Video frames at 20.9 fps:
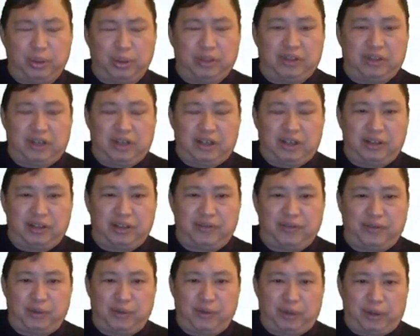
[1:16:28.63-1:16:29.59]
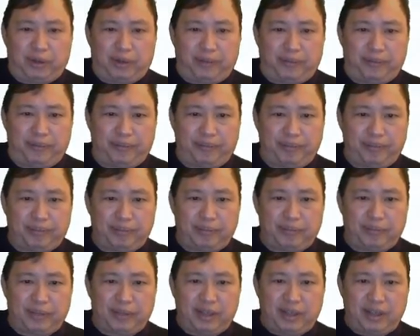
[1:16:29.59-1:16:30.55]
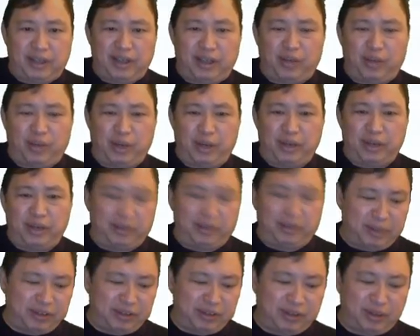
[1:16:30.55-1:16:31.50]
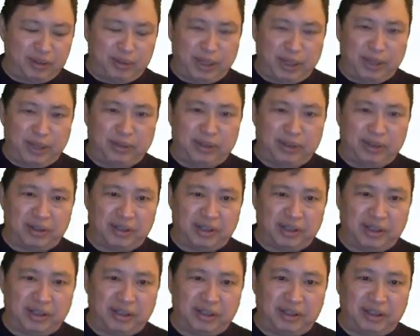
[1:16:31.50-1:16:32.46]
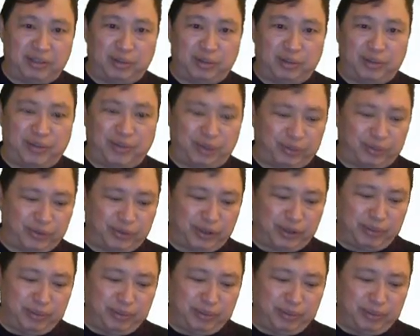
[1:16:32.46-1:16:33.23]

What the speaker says: are they for? And why are they messing around? Did we vote for them?